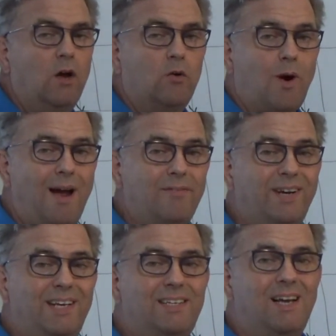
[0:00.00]

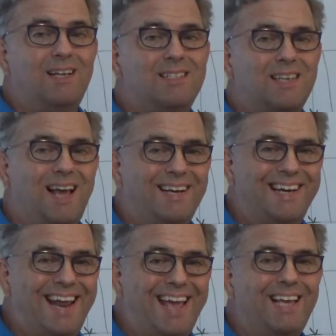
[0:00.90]
Gravity does a
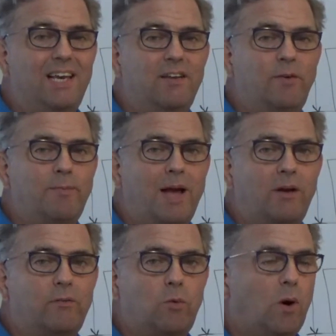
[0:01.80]
negative
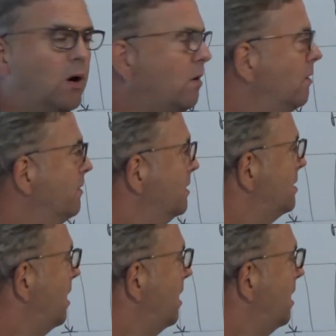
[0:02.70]
amount of work on this